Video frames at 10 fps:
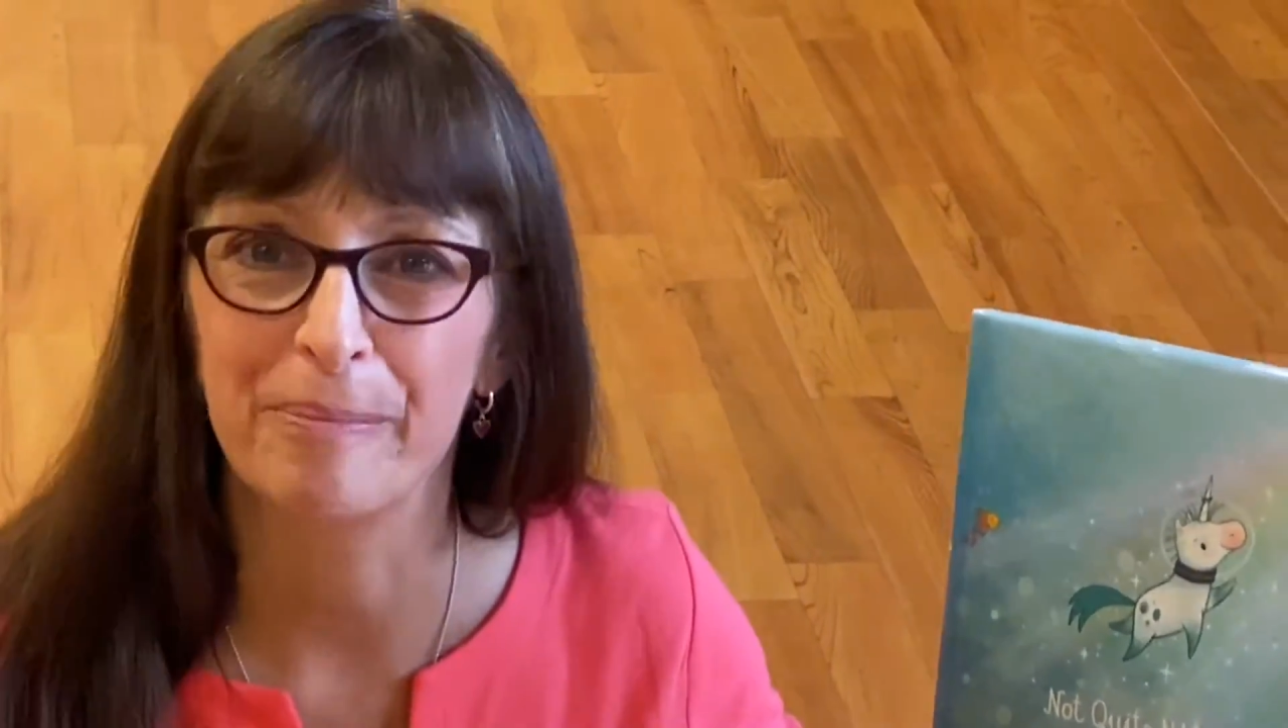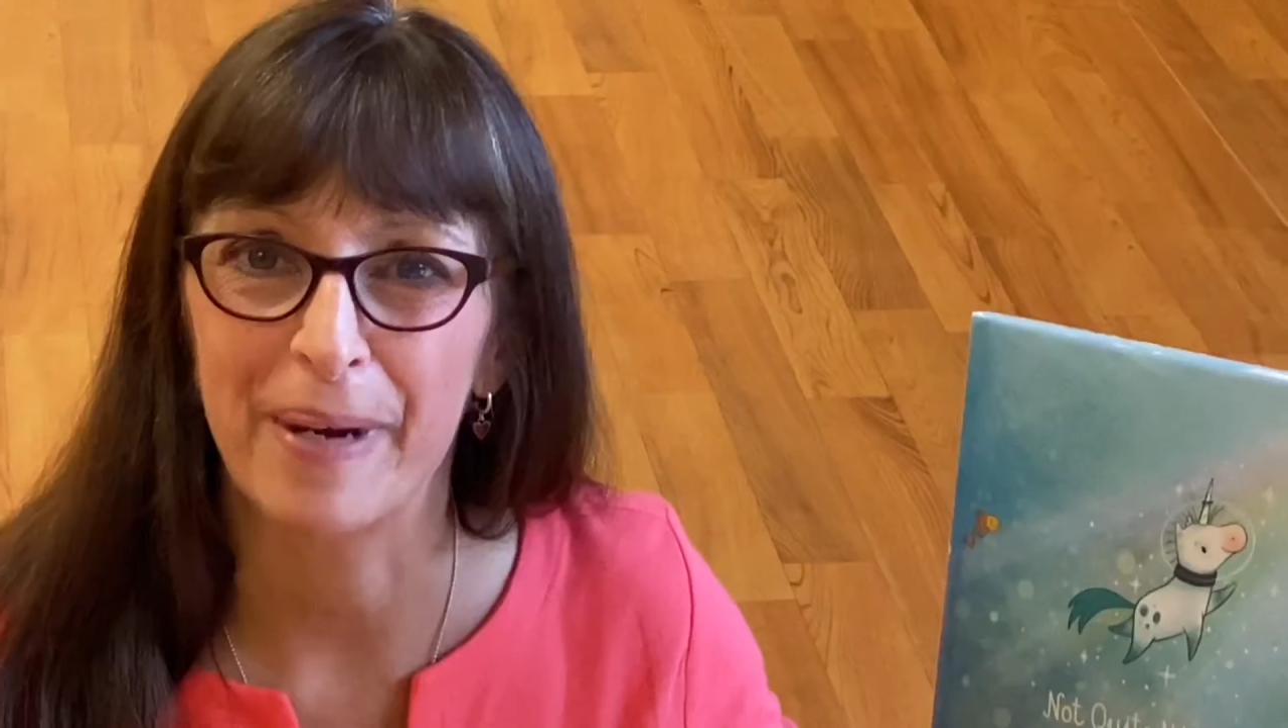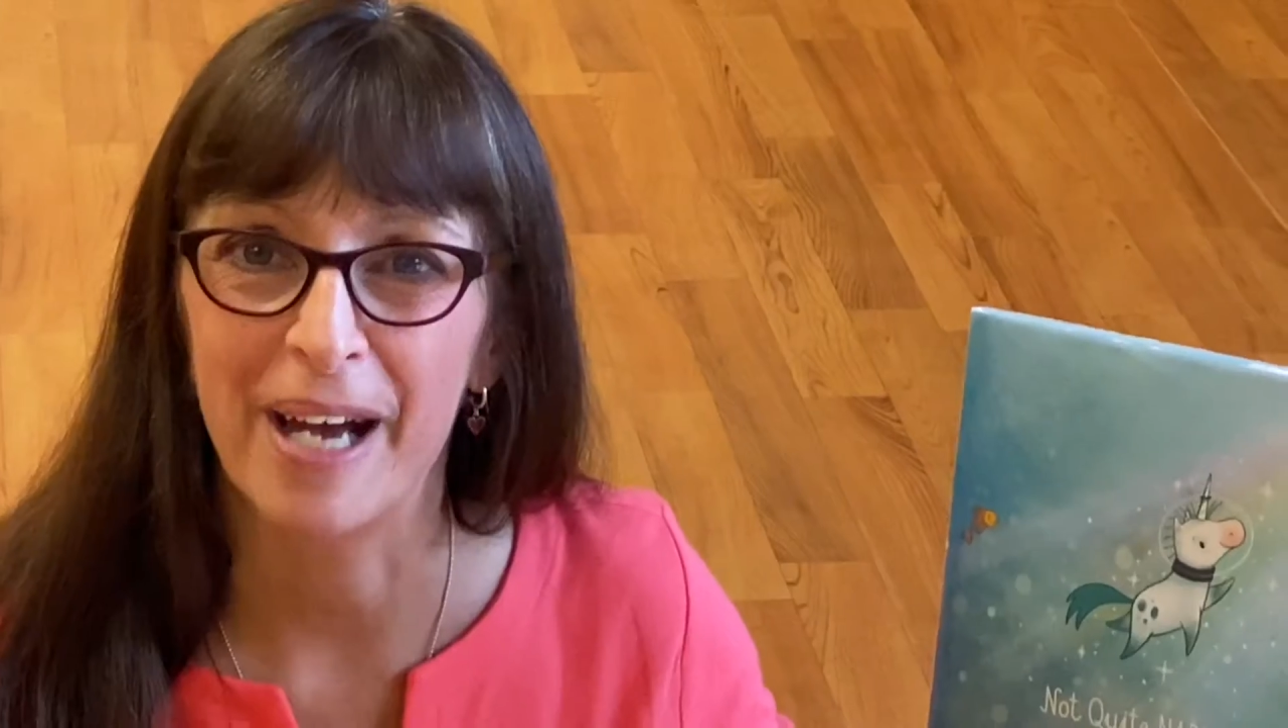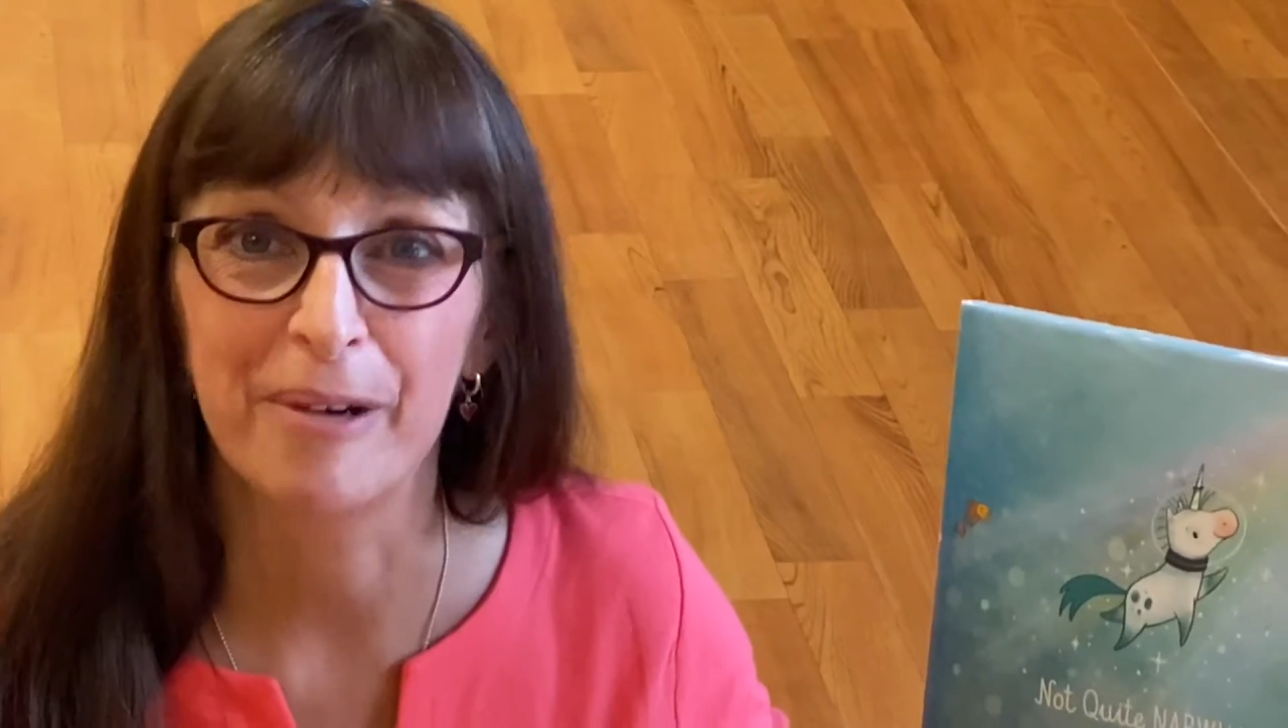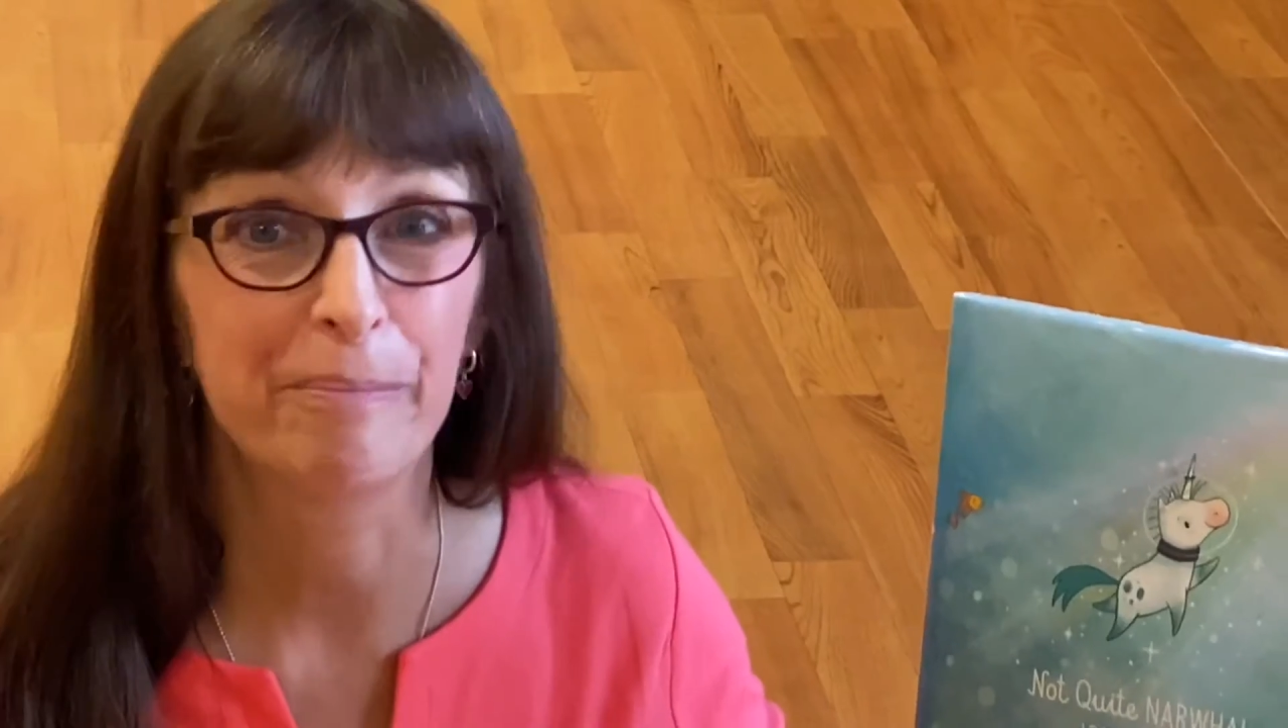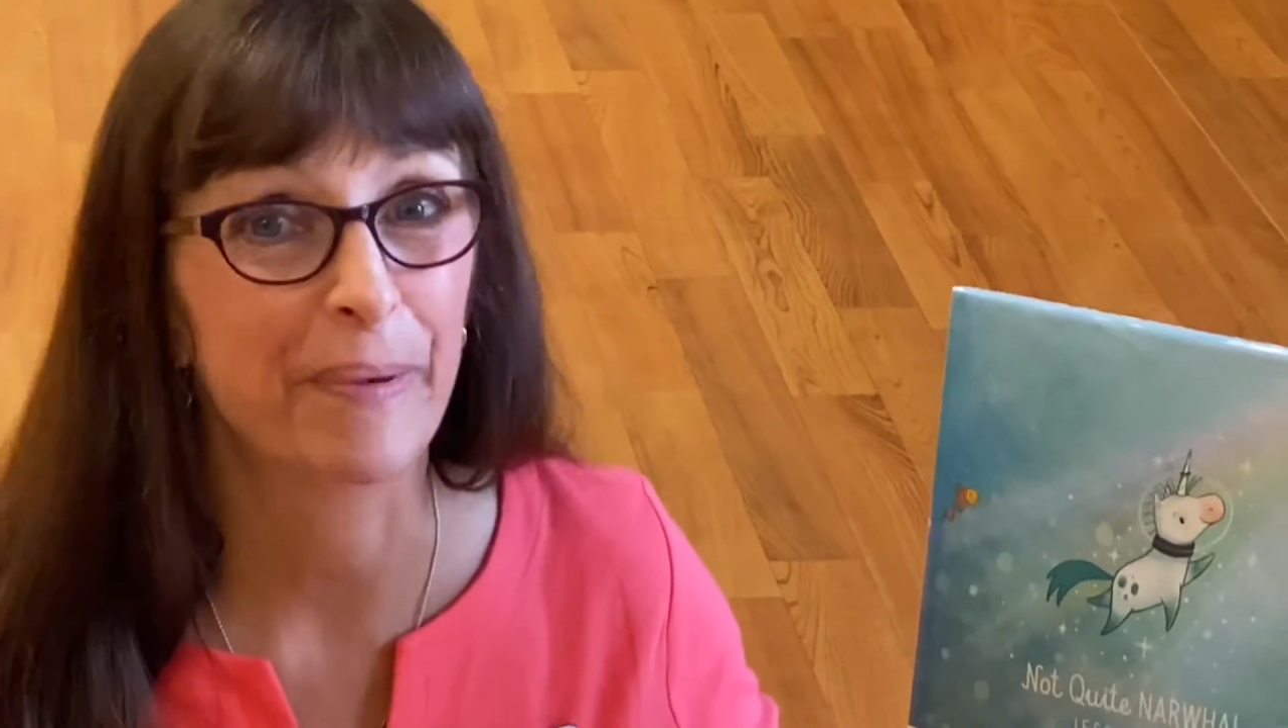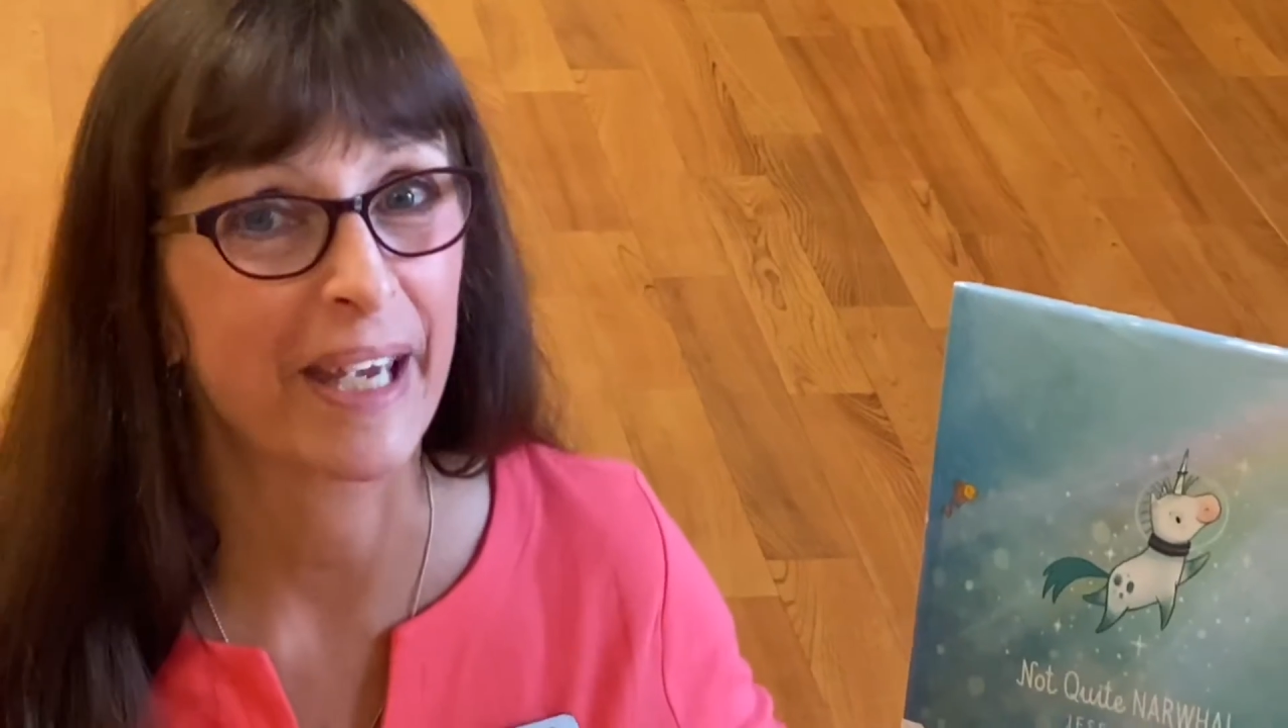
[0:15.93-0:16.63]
about